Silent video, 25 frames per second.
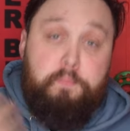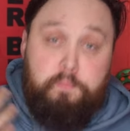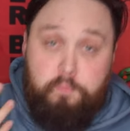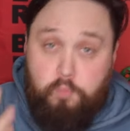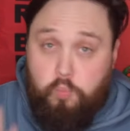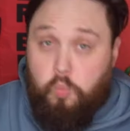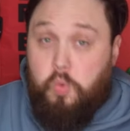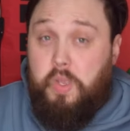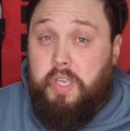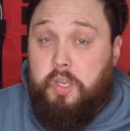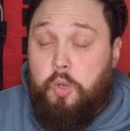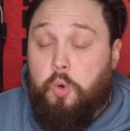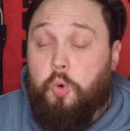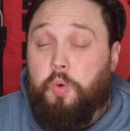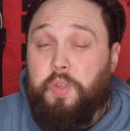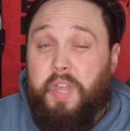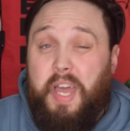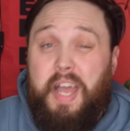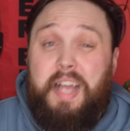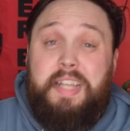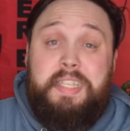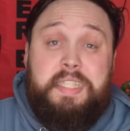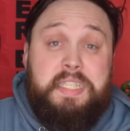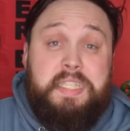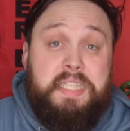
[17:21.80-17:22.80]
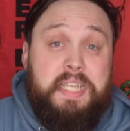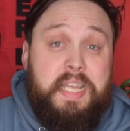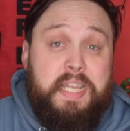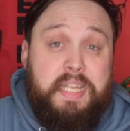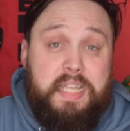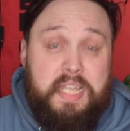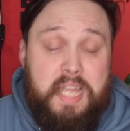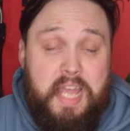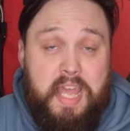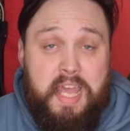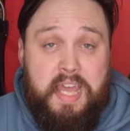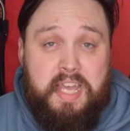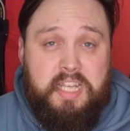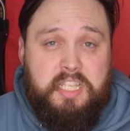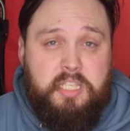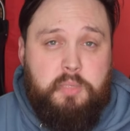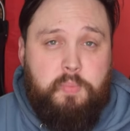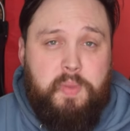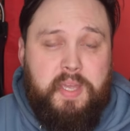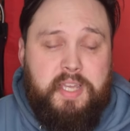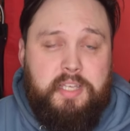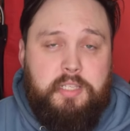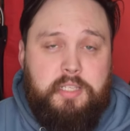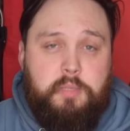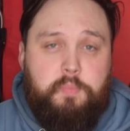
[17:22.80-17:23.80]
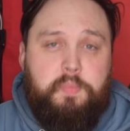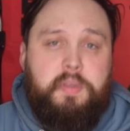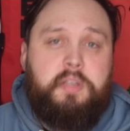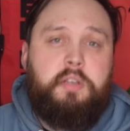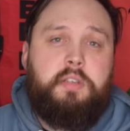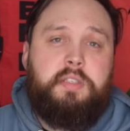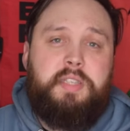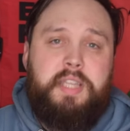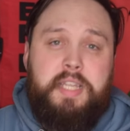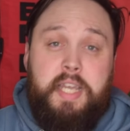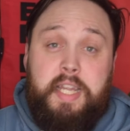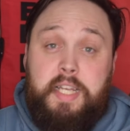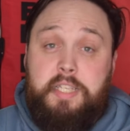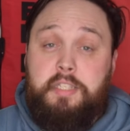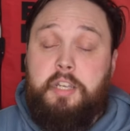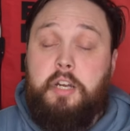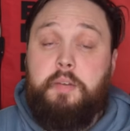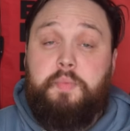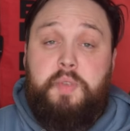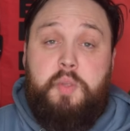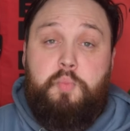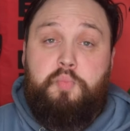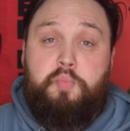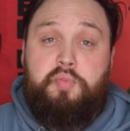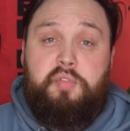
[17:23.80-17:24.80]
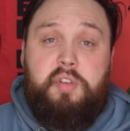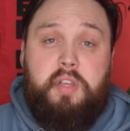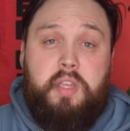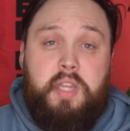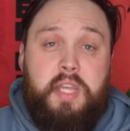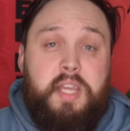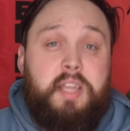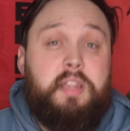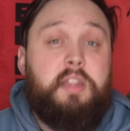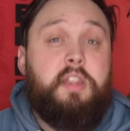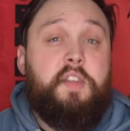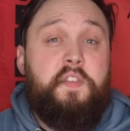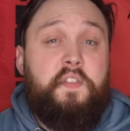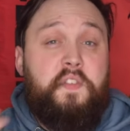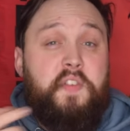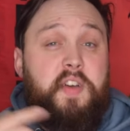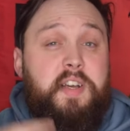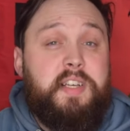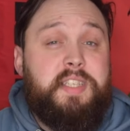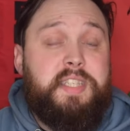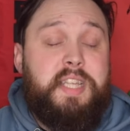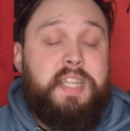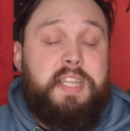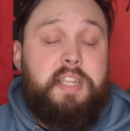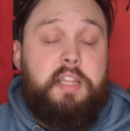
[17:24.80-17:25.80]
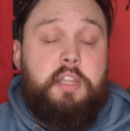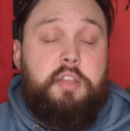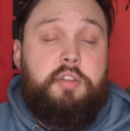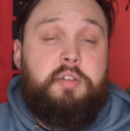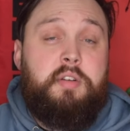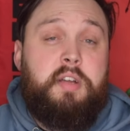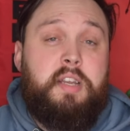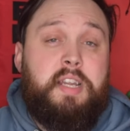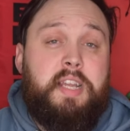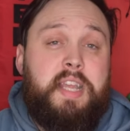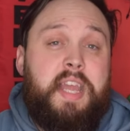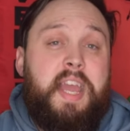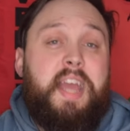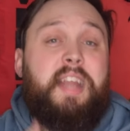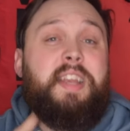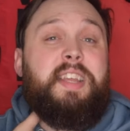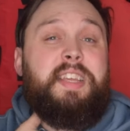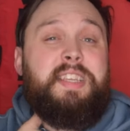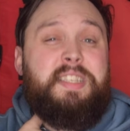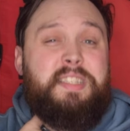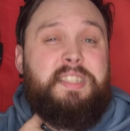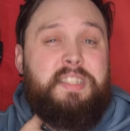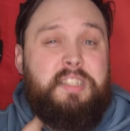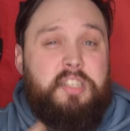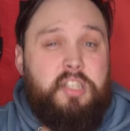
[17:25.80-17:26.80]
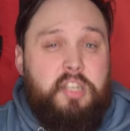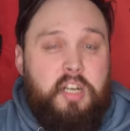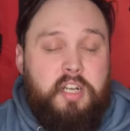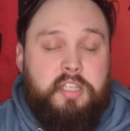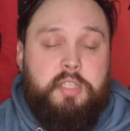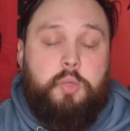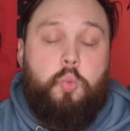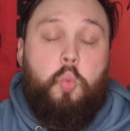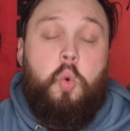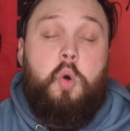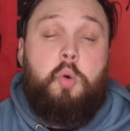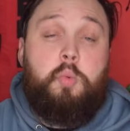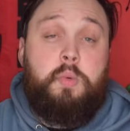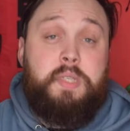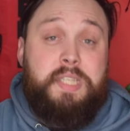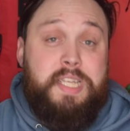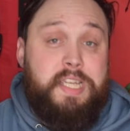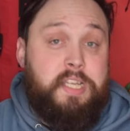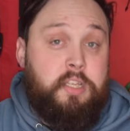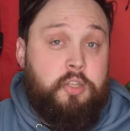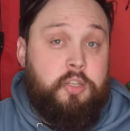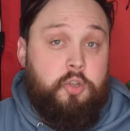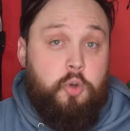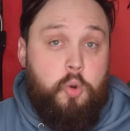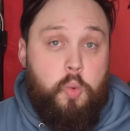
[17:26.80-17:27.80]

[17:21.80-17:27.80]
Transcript: We call that a dead air space because the next time you breathe in, the first thing that you're going to get is just what was in your